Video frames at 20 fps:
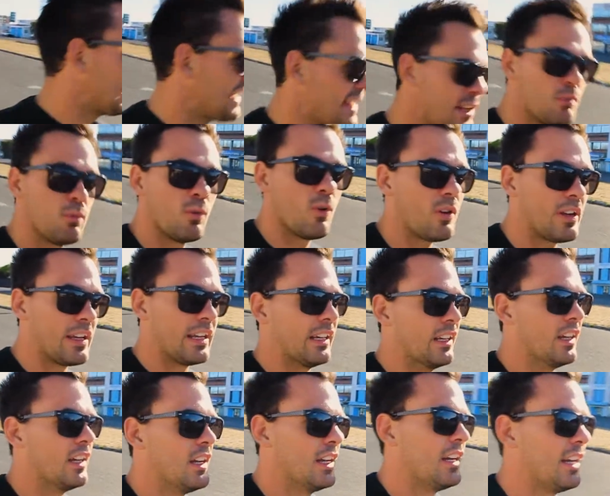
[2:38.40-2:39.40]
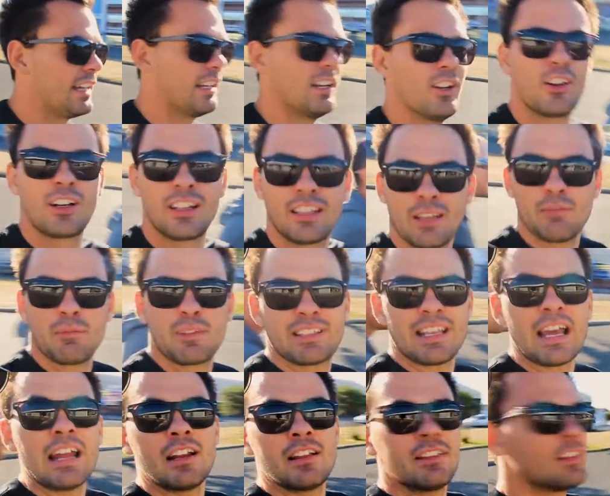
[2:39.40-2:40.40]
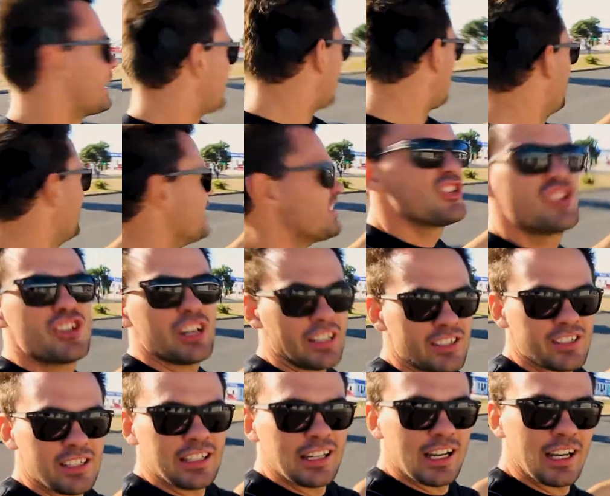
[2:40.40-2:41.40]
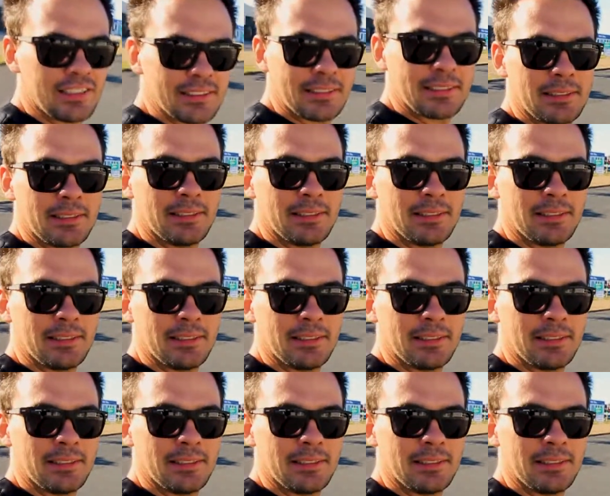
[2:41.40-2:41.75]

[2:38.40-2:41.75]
and he's walking. And look at them standing there, judging us.